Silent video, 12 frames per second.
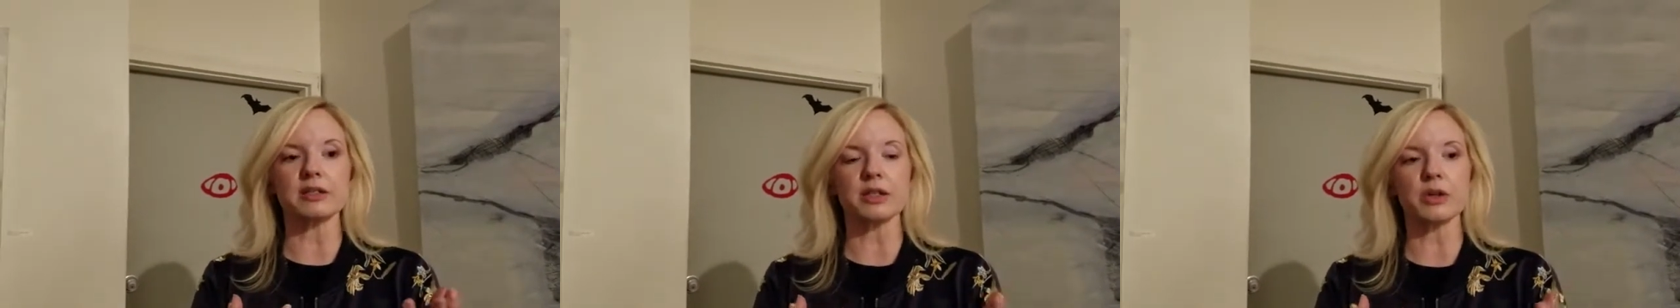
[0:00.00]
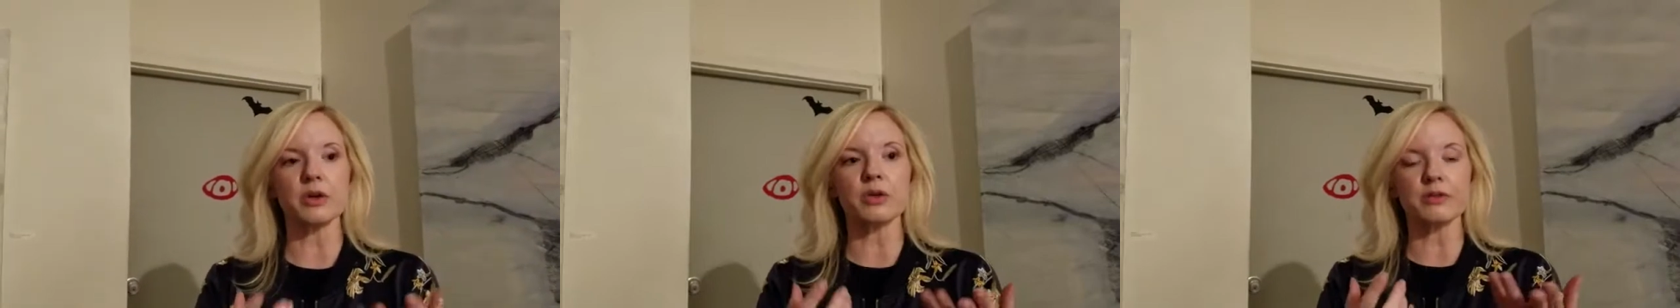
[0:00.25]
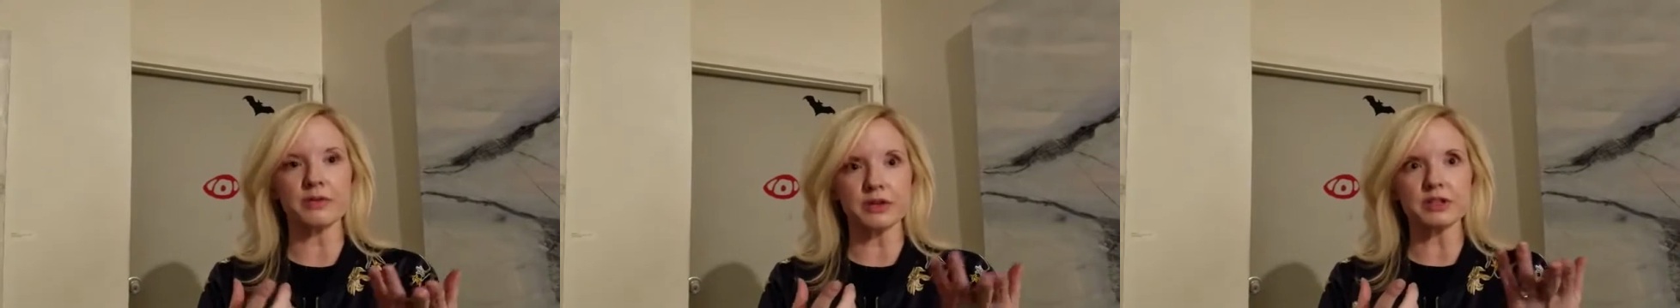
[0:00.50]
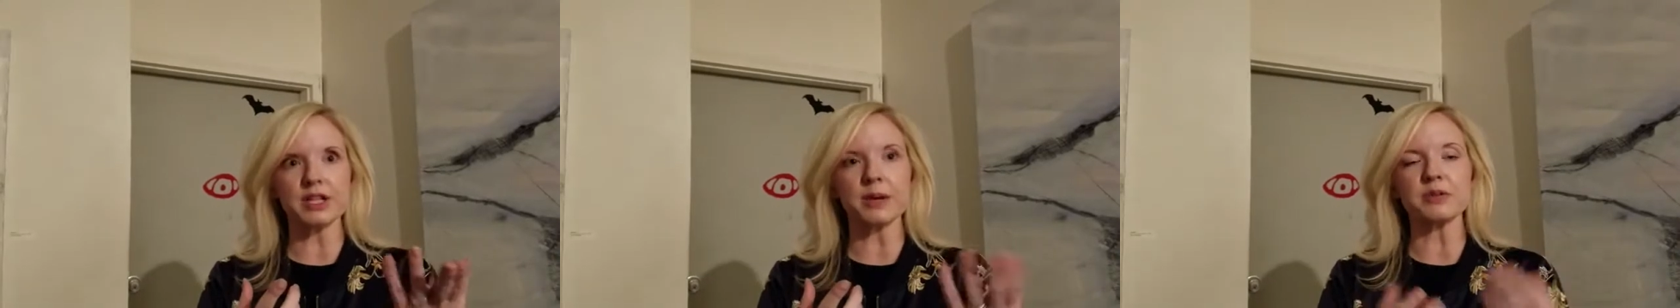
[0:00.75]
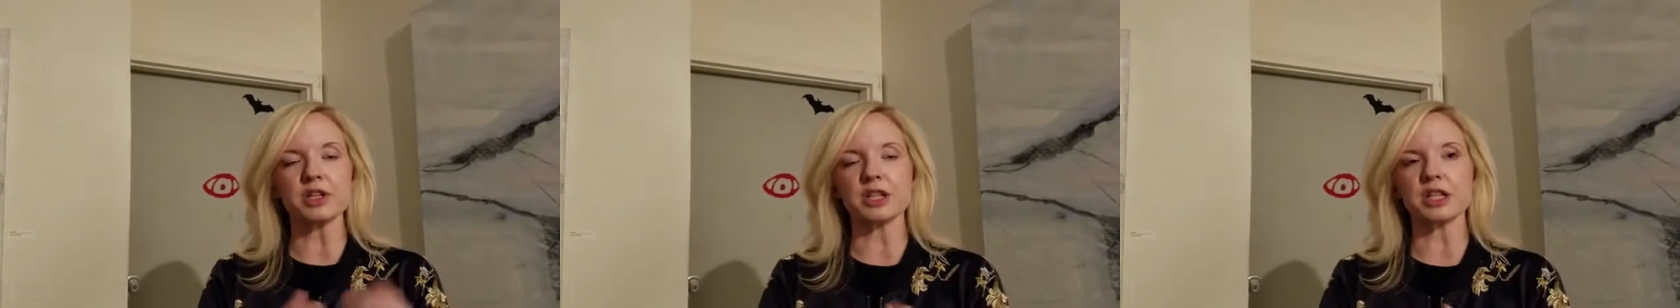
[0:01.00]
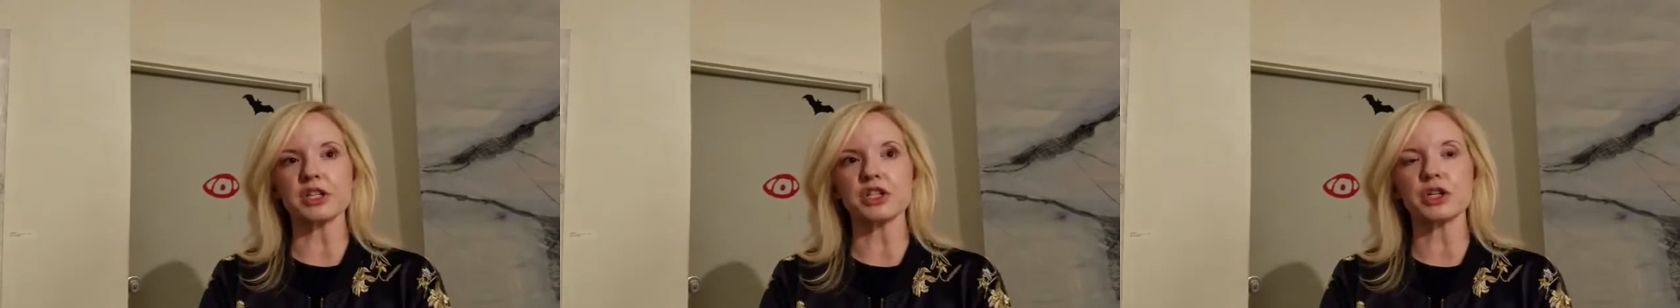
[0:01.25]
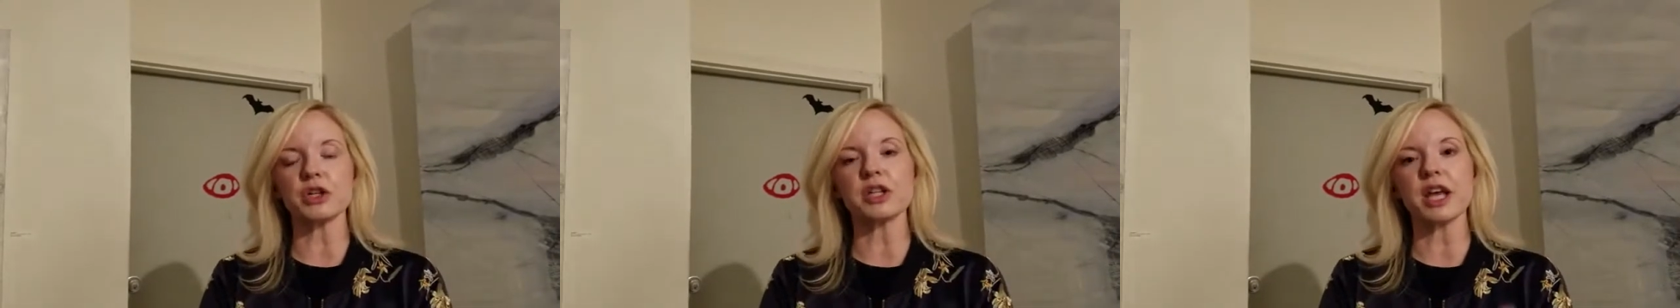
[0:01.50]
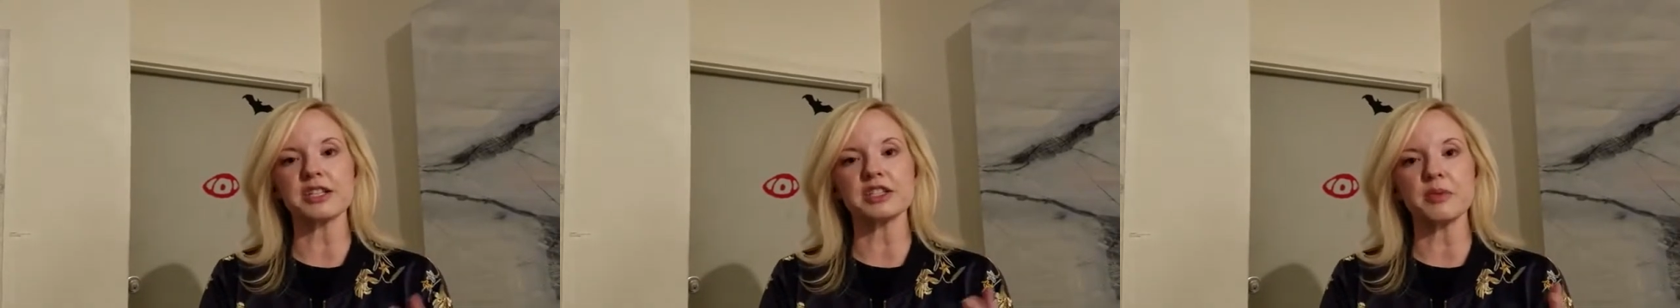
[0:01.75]
So the first object that I showed,
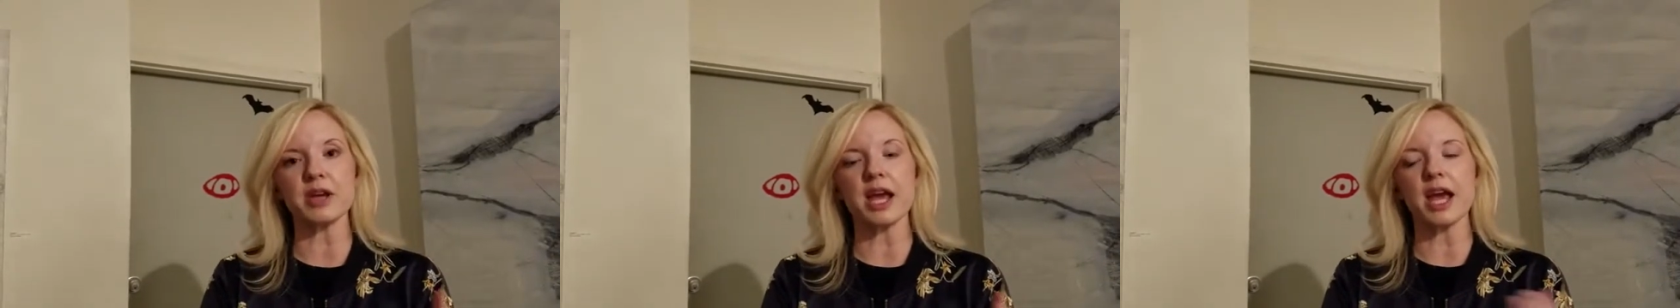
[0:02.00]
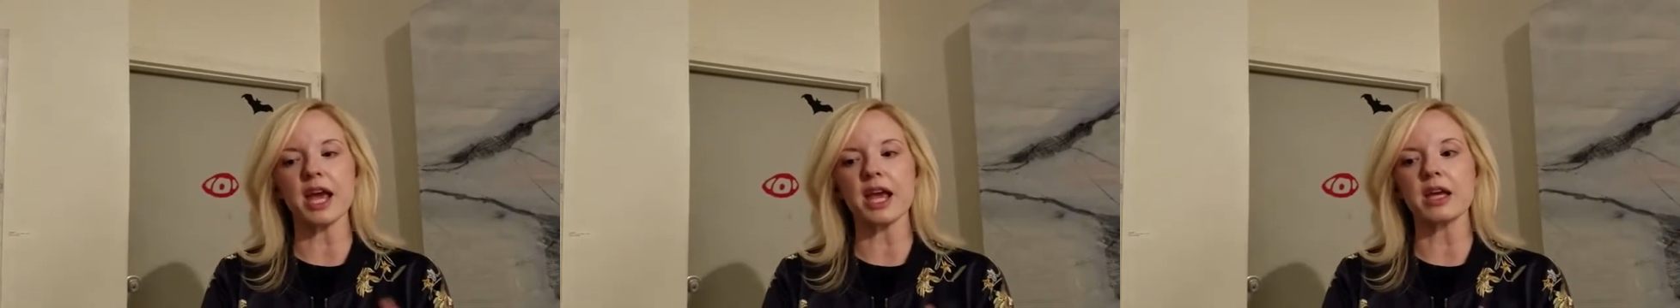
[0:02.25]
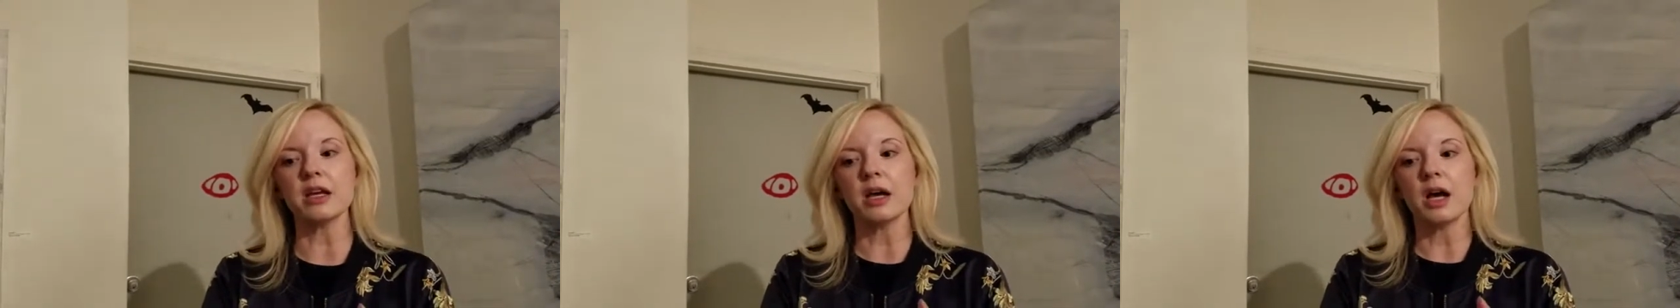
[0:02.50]
Cassiopeia A,